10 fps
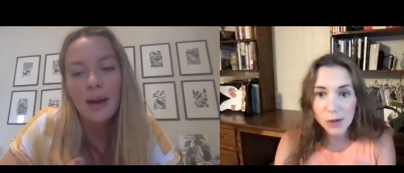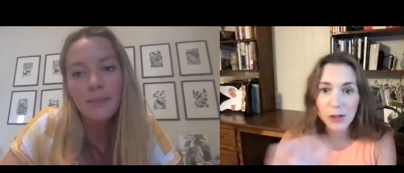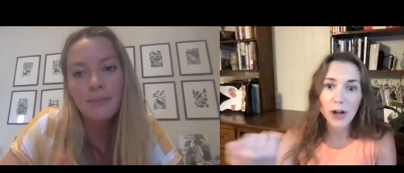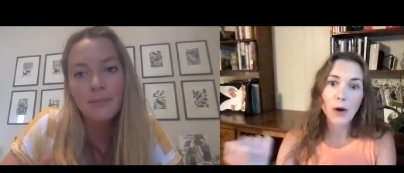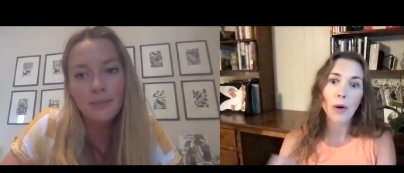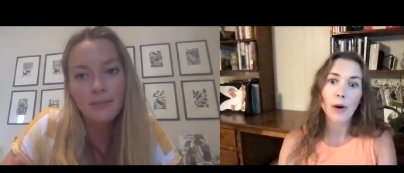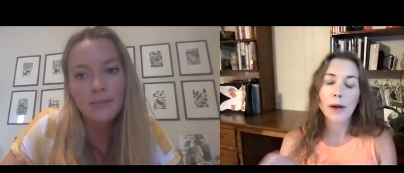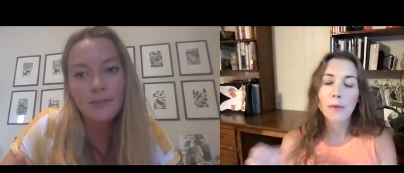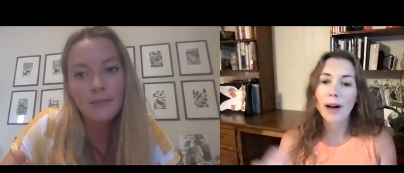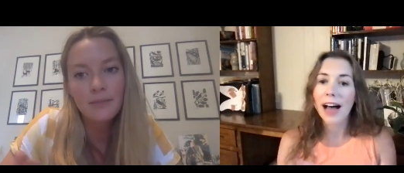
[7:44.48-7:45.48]
Speaker 1: will know, or
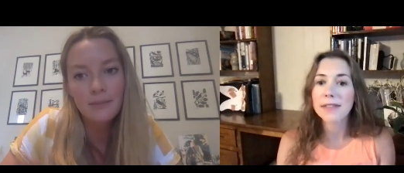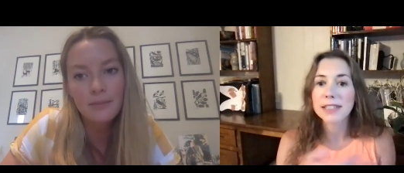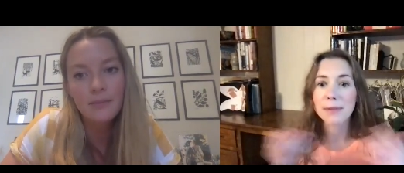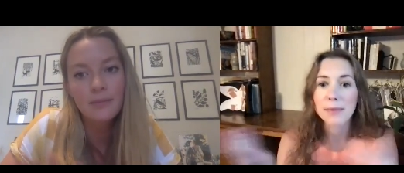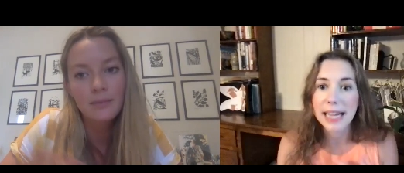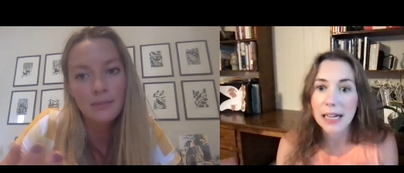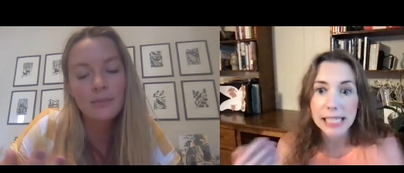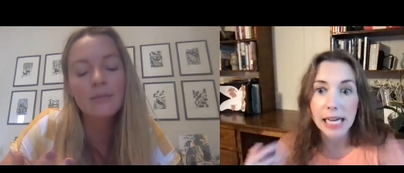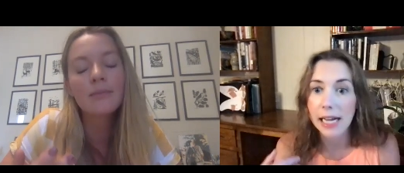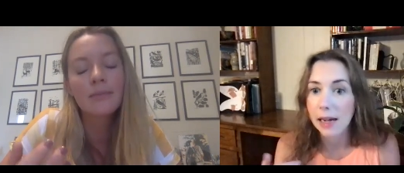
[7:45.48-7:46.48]
we'll have somebody else
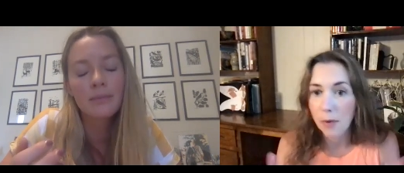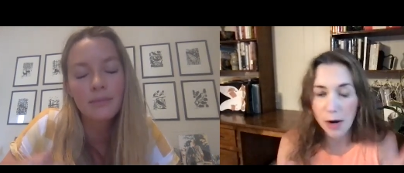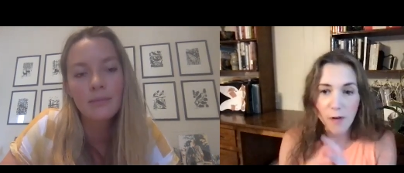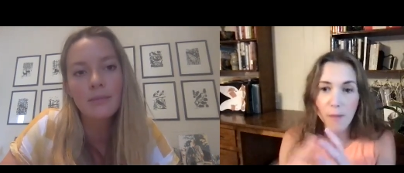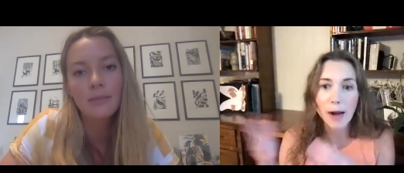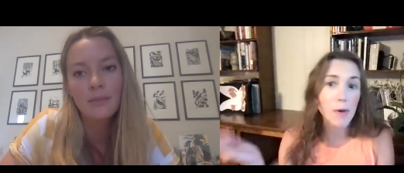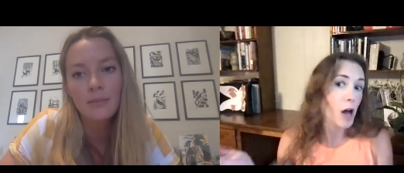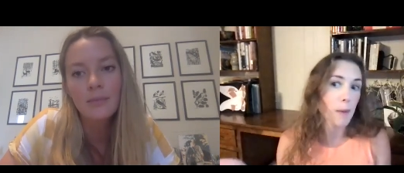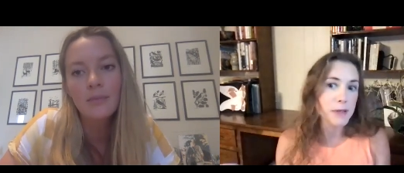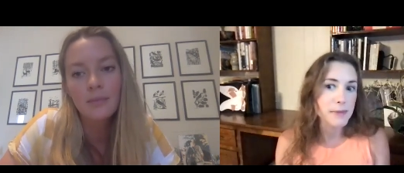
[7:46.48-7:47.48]
that uh, one of our metabolic
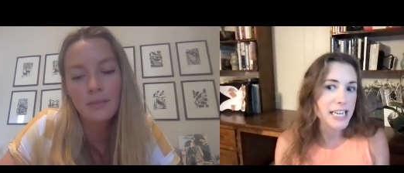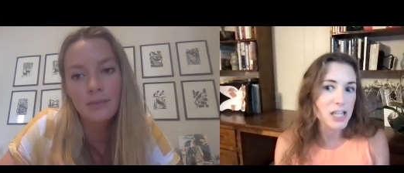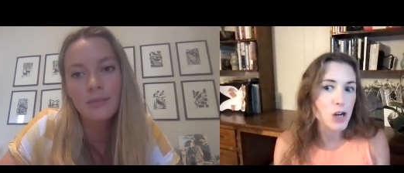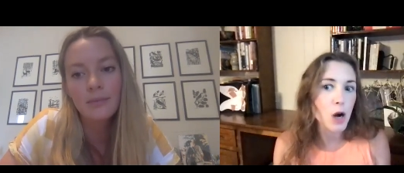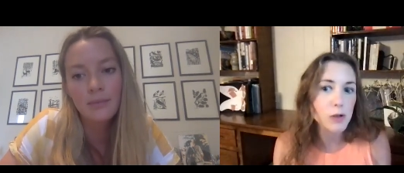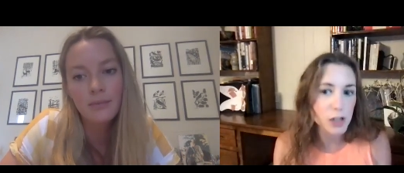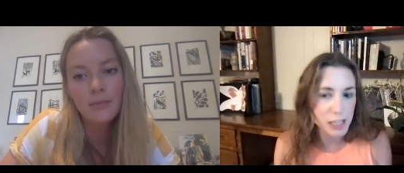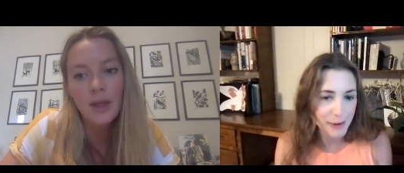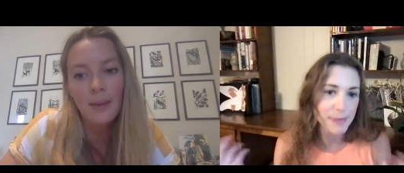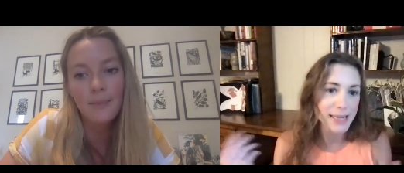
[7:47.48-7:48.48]
optimization coaches
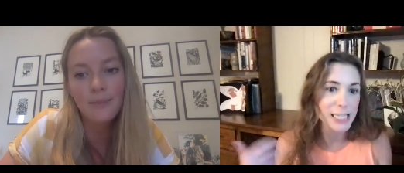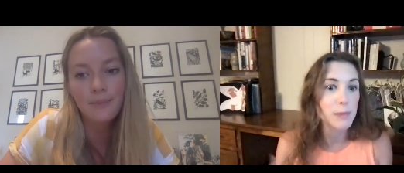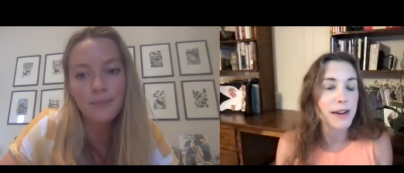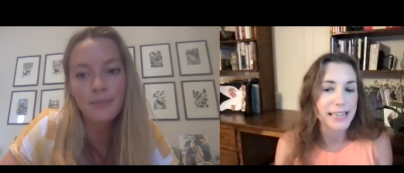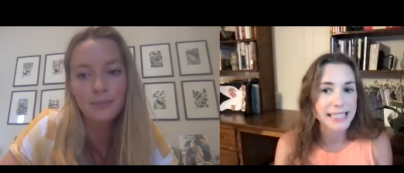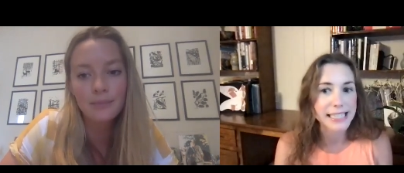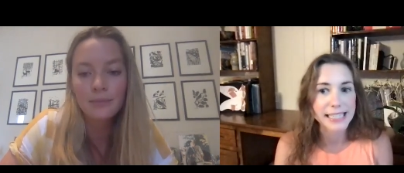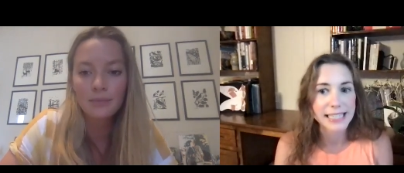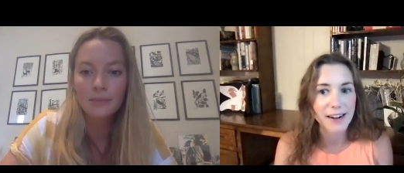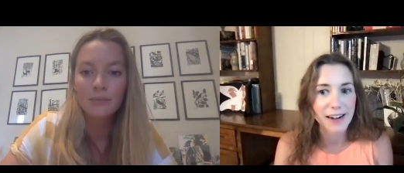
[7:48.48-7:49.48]
might be experienced in this
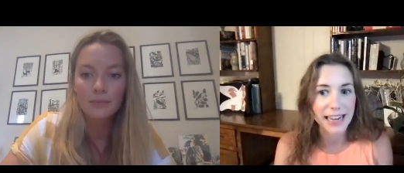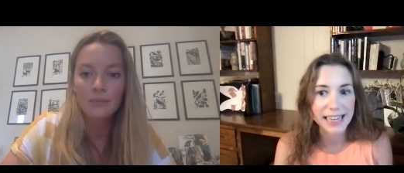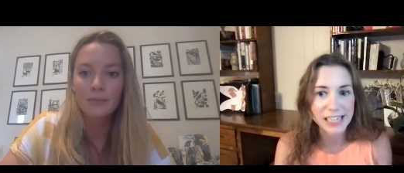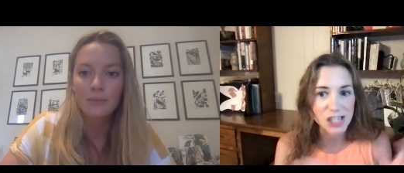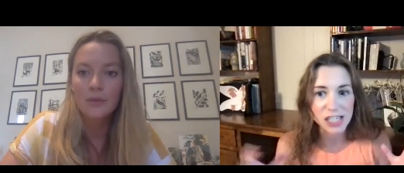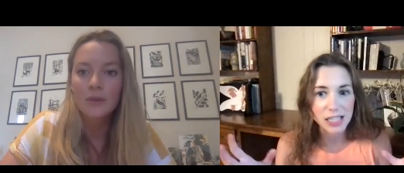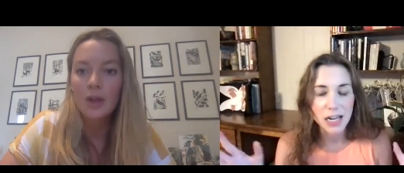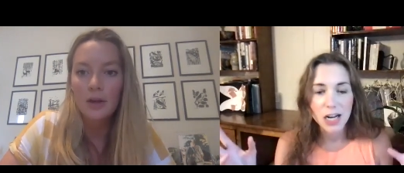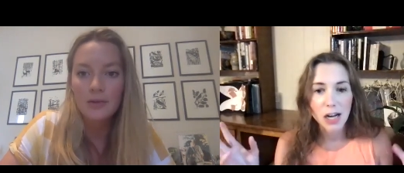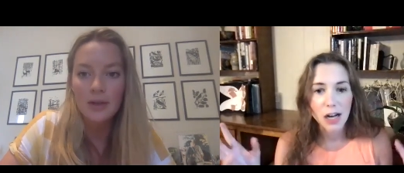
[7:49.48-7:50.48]
area. And it's just
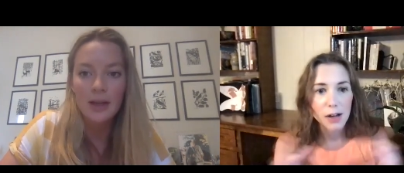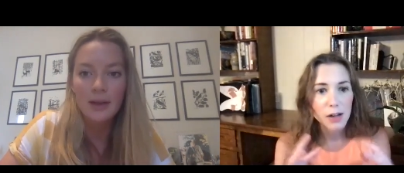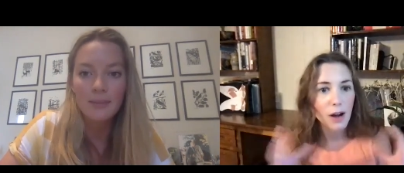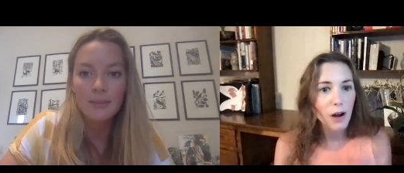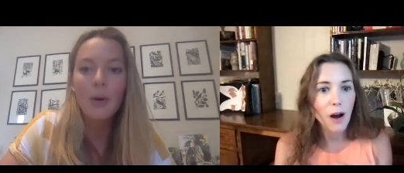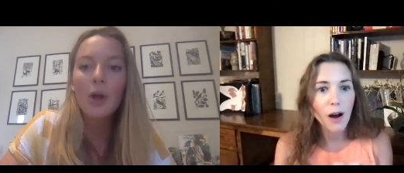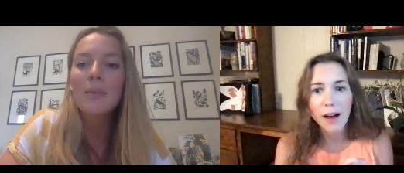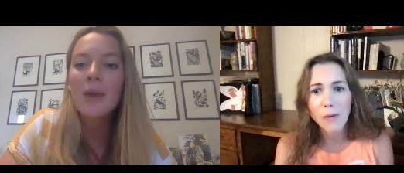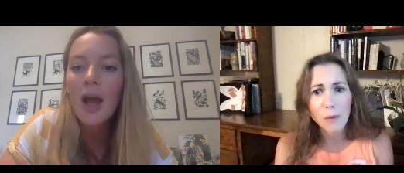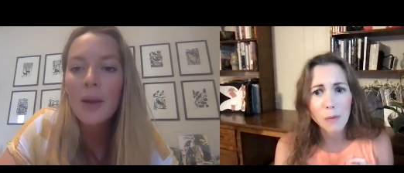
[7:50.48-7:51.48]
Speaker 2: today bottom
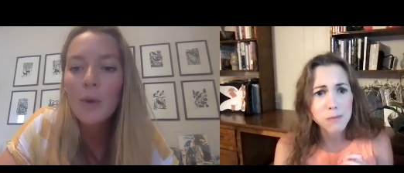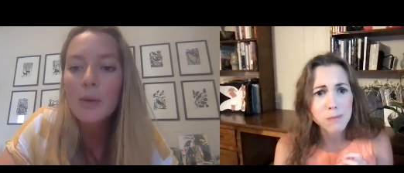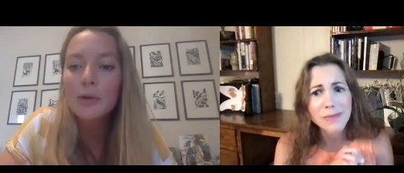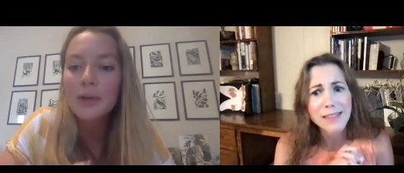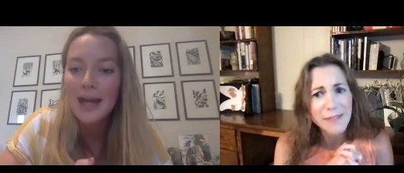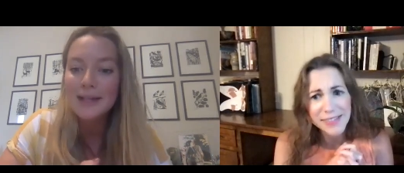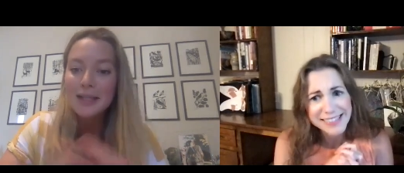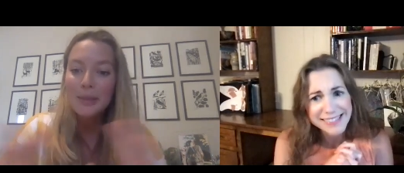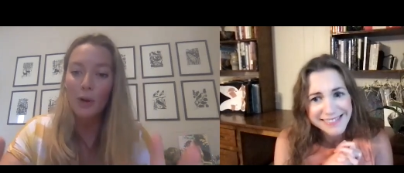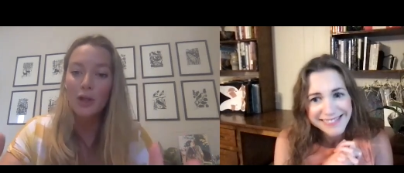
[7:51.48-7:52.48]
line we will get to the
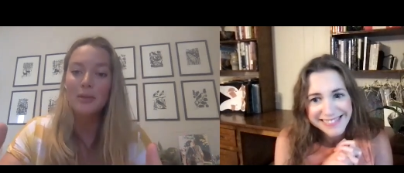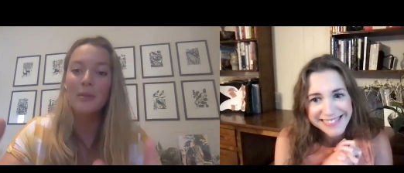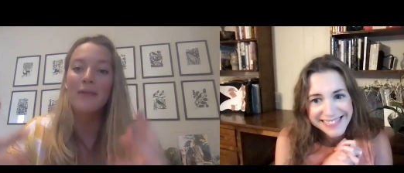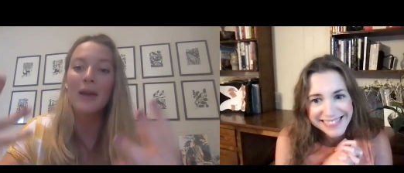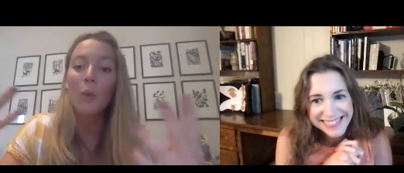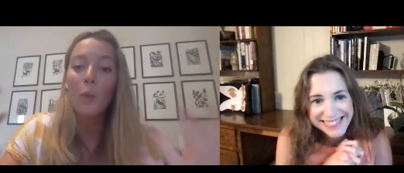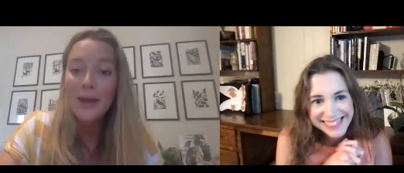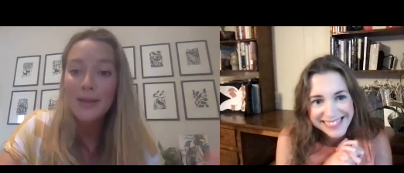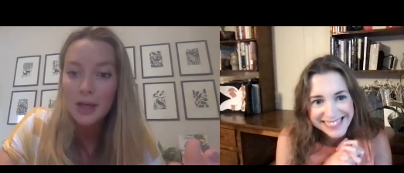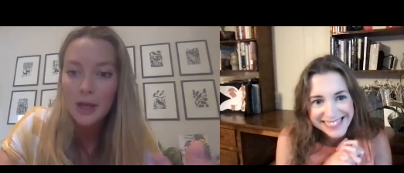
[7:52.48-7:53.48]
bottom of it
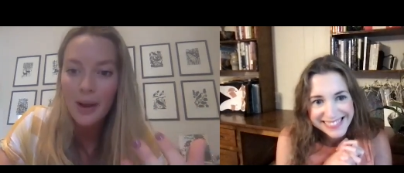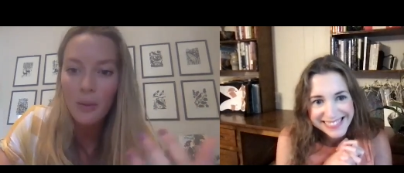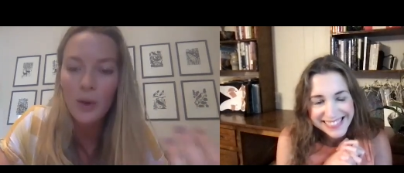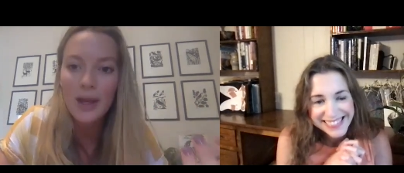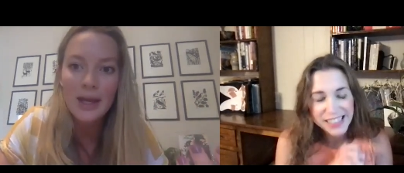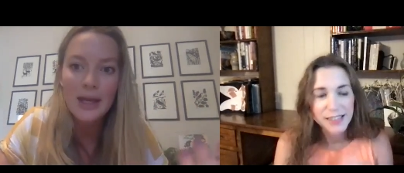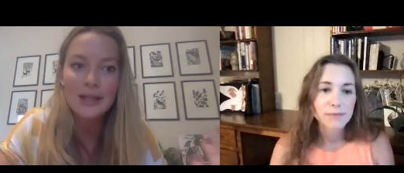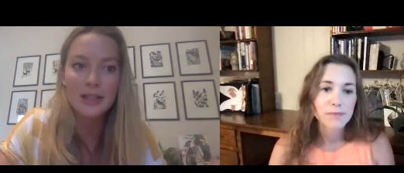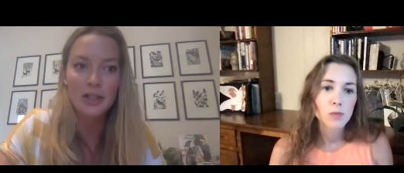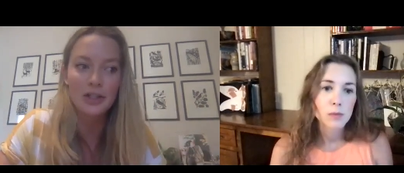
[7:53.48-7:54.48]
with you and we are here
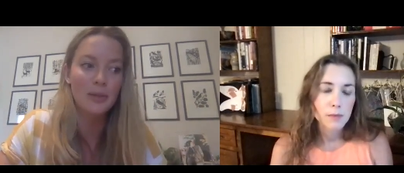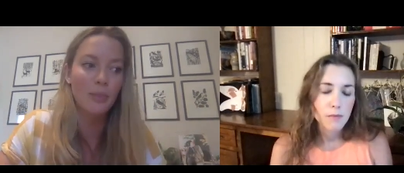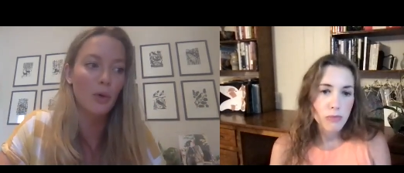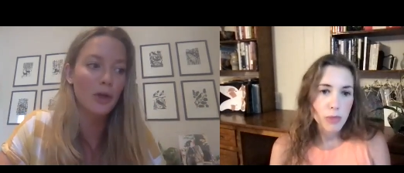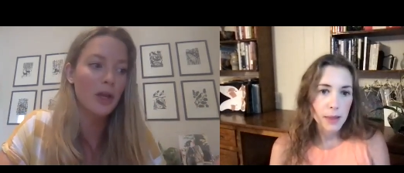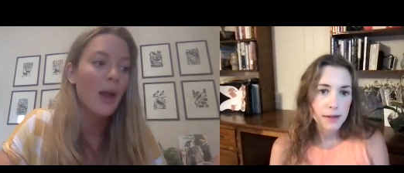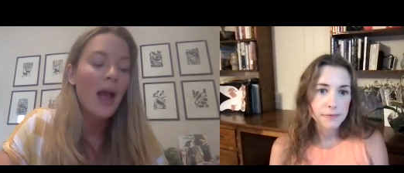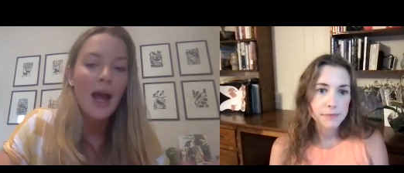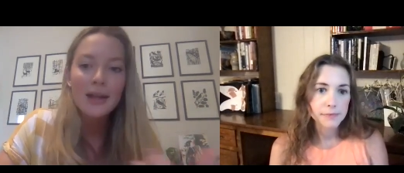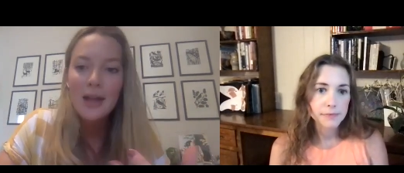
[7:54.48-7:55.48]
to just support you
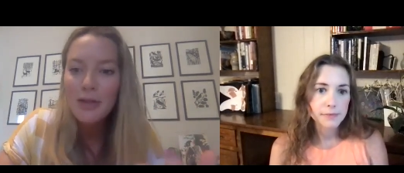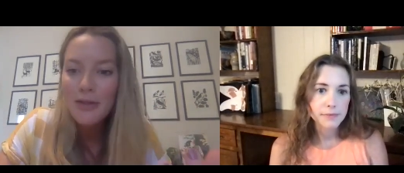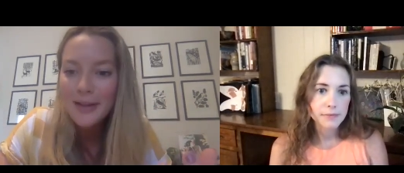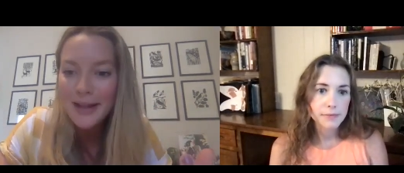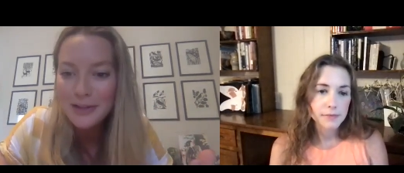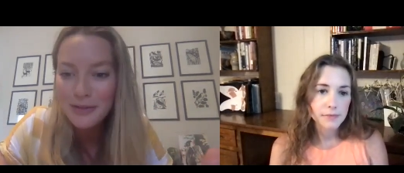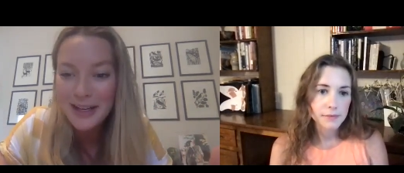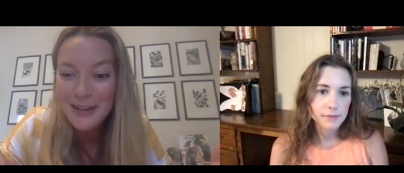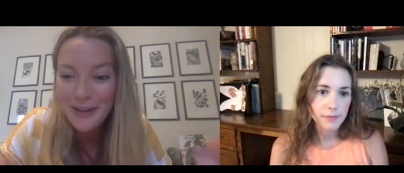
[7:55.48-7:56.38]
another thing that's really